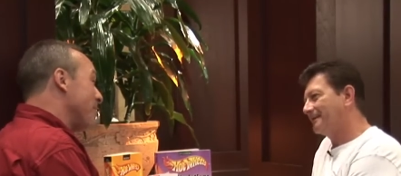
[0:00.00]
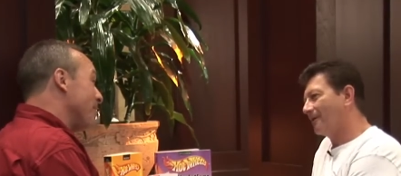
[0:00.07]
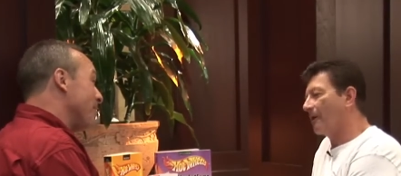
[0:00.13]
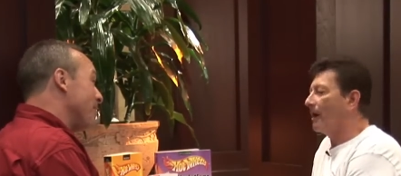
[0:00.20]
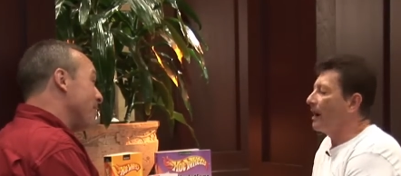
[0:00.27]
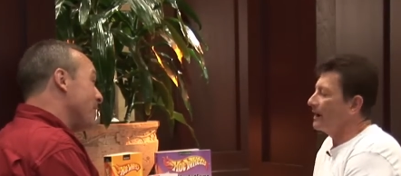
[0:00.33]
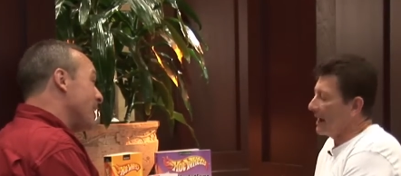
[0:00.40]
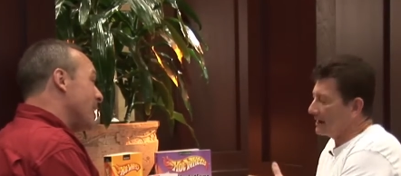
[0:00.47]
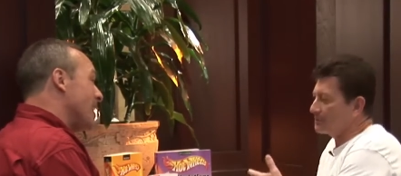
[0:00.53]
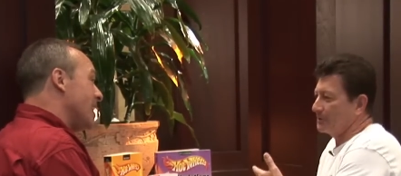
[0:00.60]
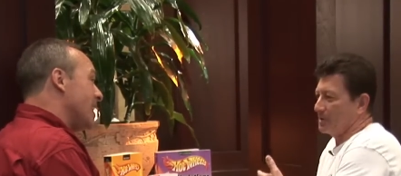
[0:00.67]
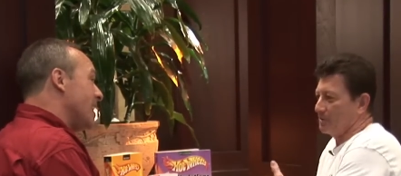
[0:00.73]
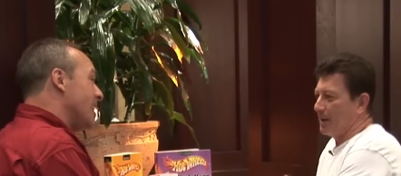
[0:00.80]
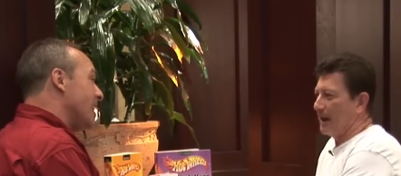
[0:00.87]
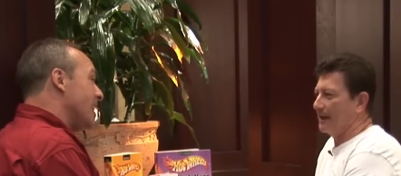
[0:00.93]
Speaker 1: or uh, actually a
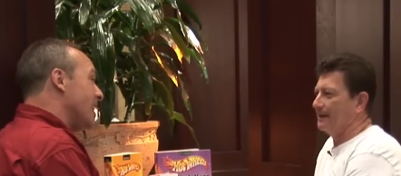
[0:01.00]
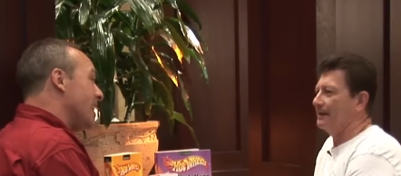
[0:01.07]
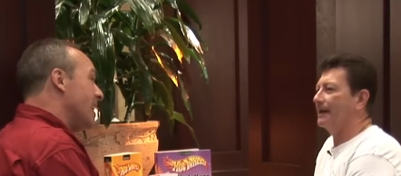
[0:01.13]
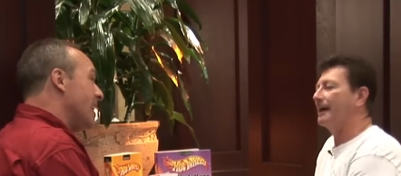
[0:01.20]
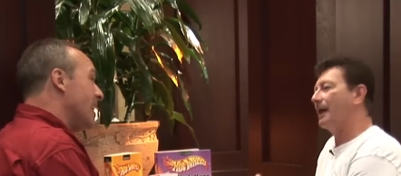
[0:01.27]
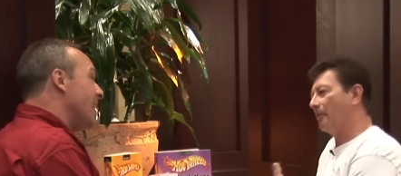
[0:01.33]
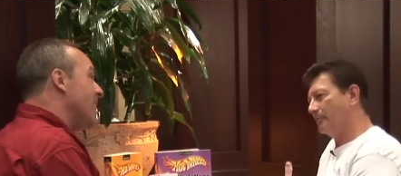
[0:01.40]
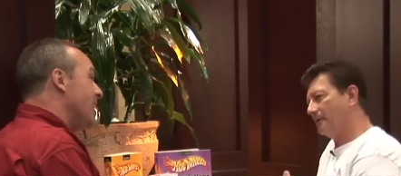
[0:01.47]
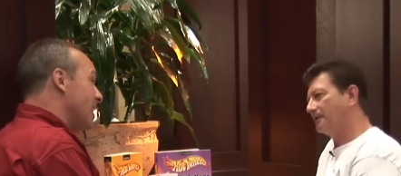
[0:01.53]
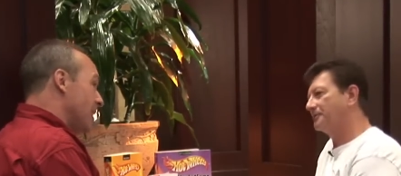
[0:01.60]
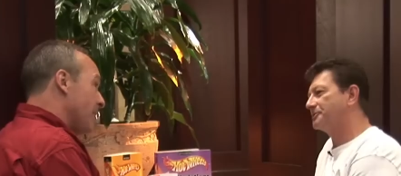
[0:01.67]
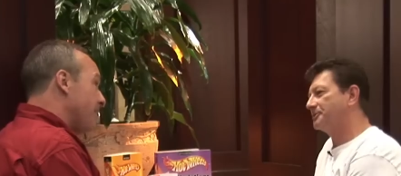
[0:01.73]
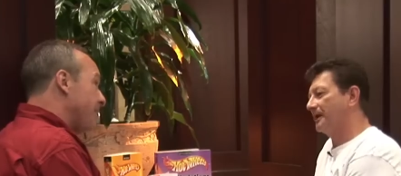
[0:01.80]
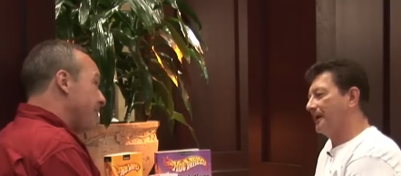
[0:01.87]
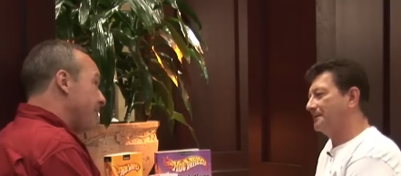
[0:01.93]
body, and I'll build the
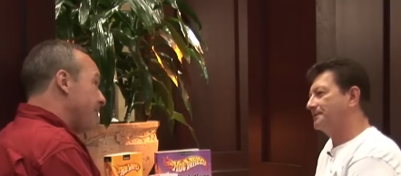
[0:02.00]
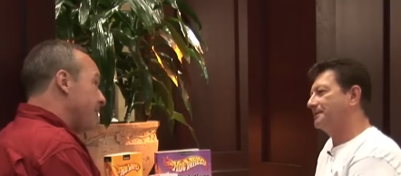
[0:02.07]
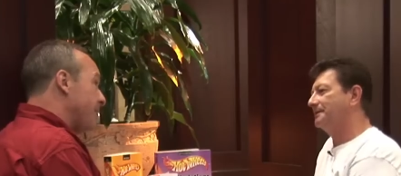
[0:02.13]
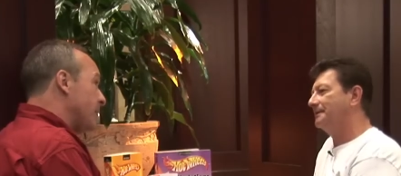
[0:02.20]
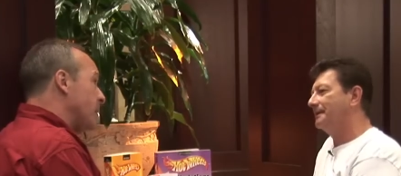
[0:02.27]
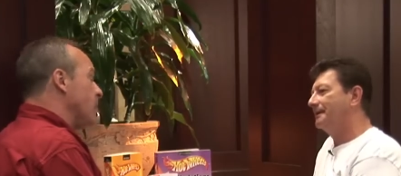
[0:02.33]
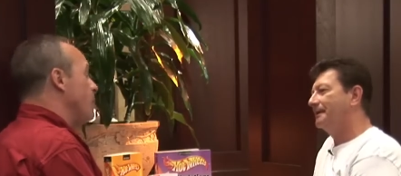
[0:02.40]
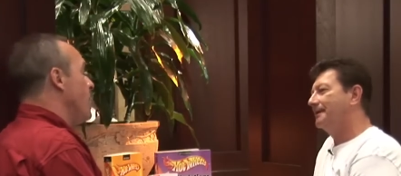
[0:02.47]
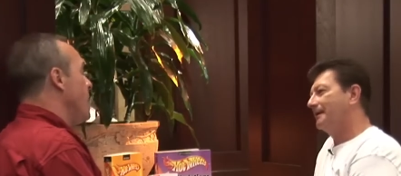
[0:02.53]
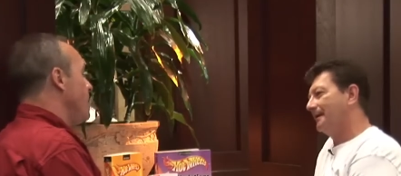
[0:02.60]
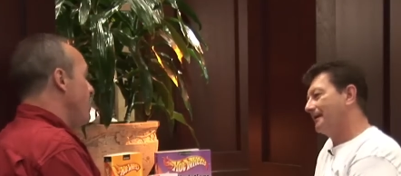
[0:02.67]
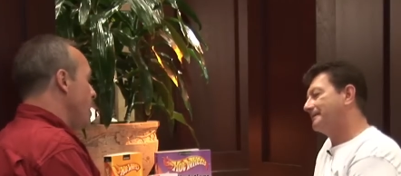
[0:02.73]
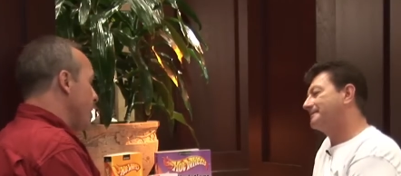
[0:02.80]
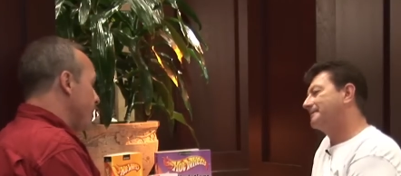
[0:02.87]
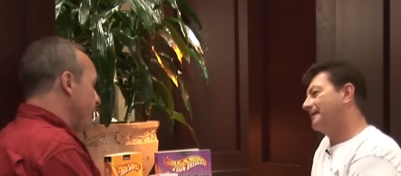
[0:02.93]
chassis,
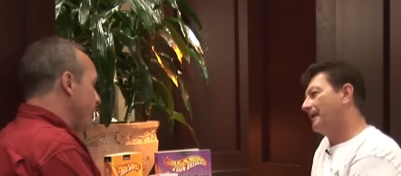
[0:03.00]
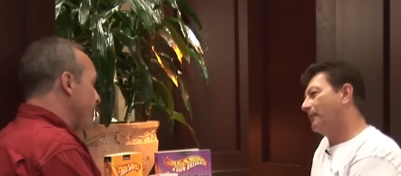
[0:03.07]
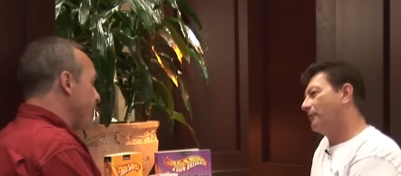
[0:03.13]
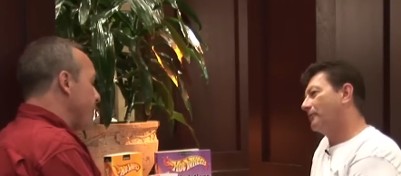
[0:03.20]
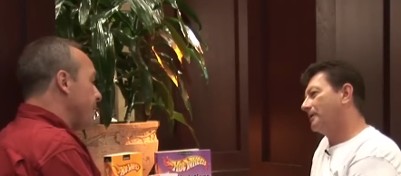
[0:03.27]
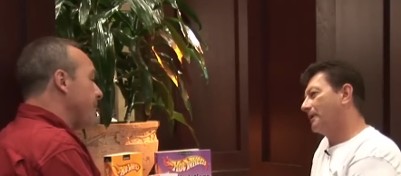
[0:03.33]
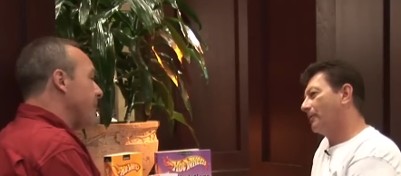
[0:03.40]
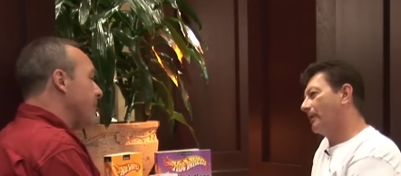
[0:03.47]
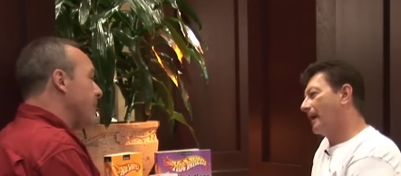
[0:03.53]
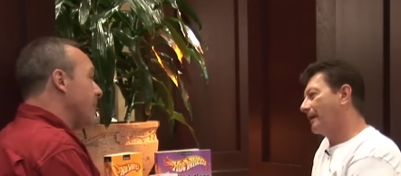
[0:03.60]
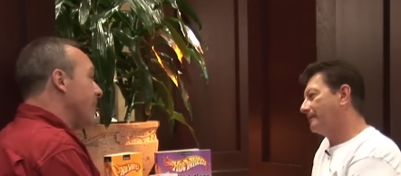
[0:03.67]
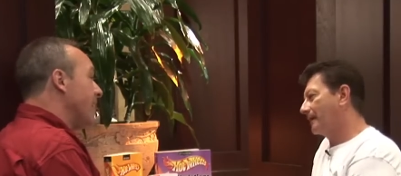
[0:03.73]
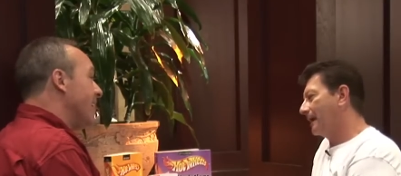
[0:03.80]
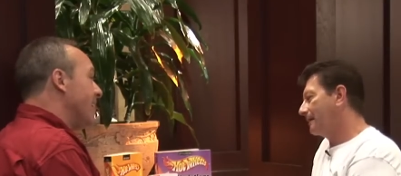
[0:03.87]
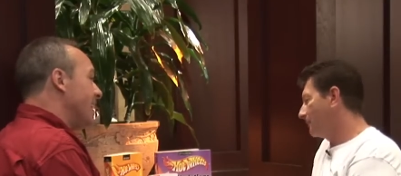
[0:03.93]
and, and we'll go that way.
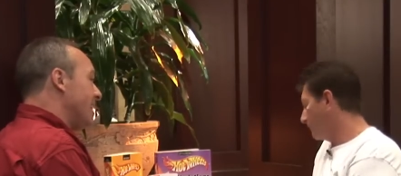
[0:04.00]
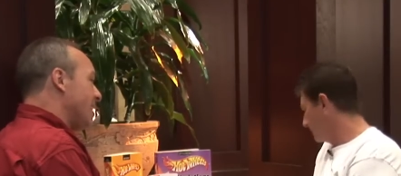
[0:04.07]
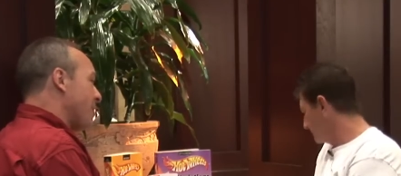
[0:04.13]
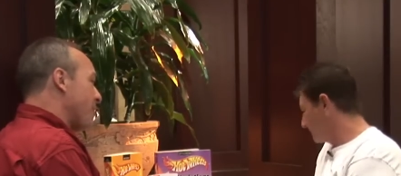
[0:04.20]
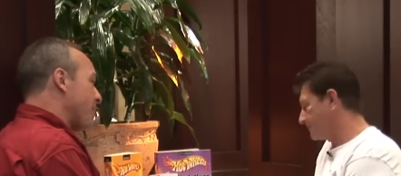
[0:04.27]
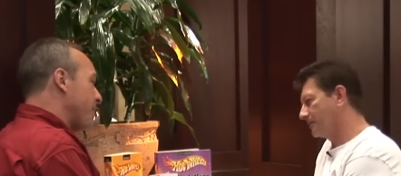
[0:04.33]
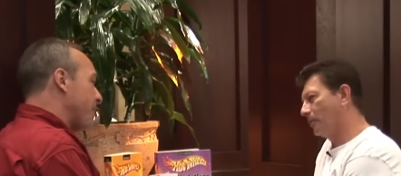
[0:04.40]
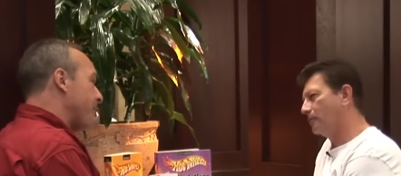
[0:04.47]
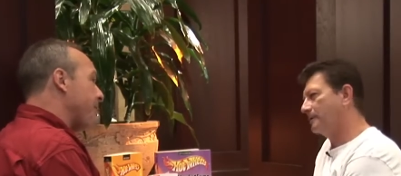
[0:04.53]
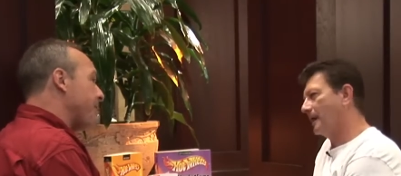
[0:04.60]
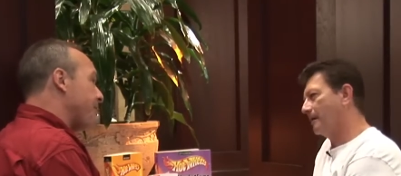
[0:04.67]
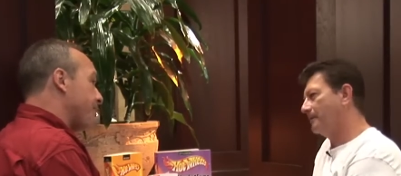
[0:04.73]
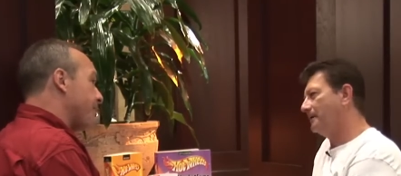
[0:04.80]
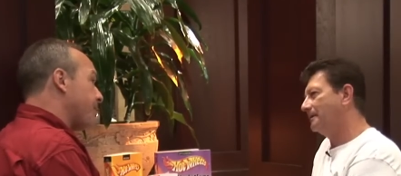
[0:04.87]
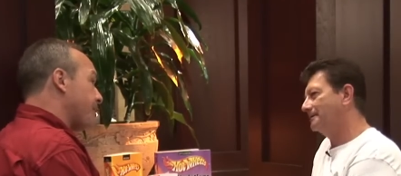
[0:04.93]
I, I know where there's an old
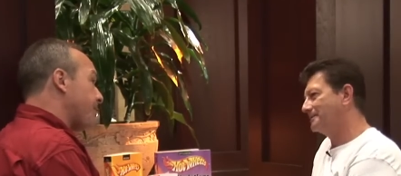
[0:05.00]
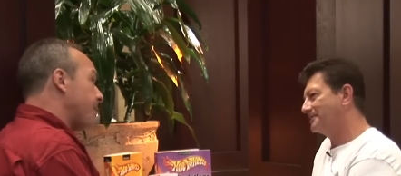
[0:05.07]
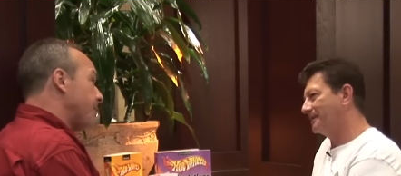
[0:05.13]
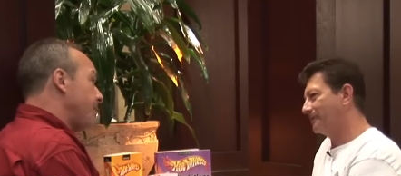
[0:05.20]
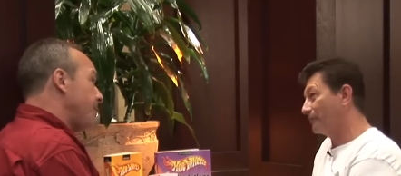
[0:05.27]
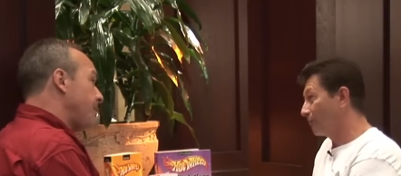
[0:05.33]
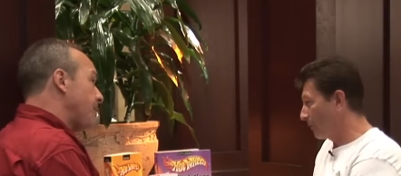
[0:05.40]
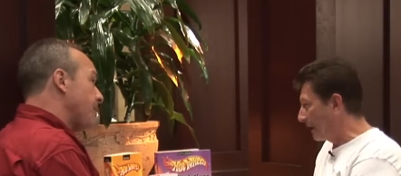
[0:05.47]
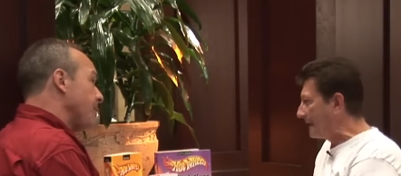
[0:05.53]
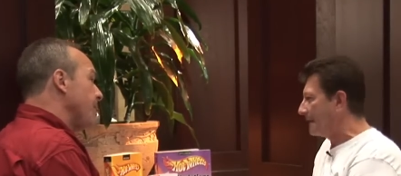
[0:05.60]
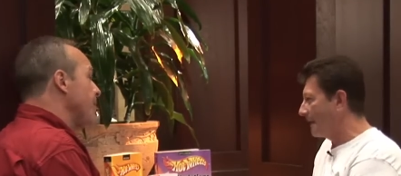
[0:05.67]
Hemi sitting right